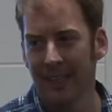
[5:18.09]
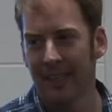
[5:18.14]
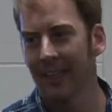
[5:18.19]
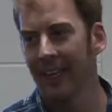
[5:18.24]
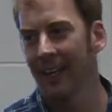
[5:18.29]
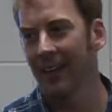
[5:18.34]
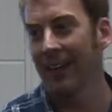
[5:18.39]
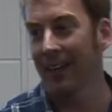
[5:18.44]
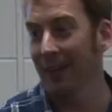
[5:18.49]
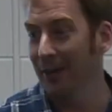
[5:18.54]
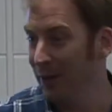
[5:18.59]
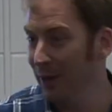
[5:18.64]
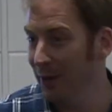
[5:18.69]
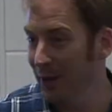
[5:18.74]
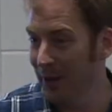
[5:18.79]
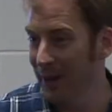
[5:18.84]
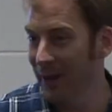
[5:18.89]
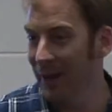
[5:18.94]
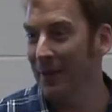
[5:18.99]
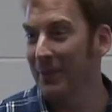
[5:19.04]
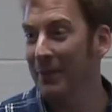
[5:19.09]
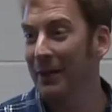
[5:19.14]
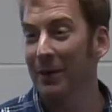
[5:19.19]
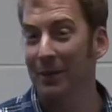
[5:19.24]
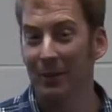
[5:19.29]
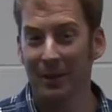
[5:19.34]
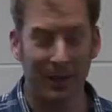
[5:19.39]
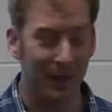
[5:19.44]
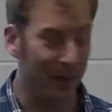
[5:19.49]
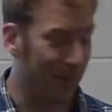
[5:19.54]
Not that I've thought of that, but I
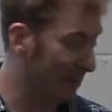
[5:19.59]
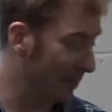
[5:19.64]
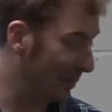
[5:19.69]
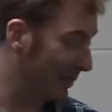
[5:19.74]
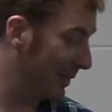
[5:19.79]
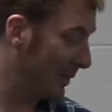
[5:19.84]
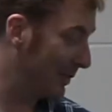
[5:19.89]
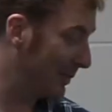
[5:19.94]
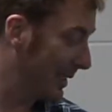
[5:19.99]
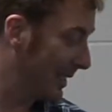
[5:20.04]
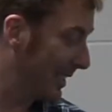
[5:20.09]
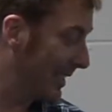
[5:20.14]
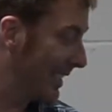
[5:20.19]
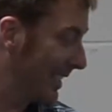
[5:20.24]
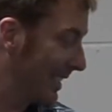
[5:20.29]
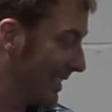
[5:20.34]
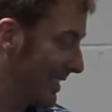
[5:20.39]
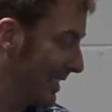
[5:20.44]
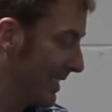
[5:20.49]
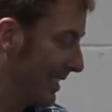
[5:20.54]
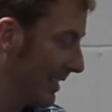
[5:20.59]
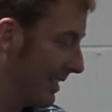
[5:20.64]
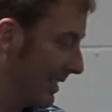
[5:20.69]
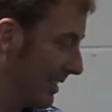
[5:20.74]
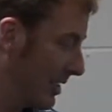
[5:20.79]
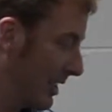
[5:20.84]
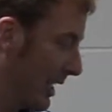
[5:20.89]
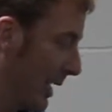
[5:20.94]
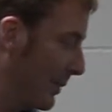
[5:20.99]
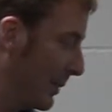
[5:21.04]
want to help. But that's it
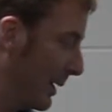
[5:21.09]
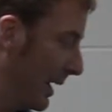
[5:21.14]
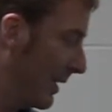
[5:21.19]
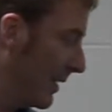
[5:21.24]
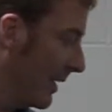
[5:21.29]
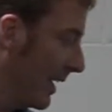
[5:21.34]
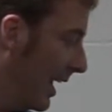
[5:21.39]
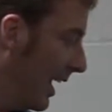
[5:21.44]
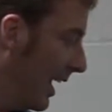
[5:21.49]
just came to my head.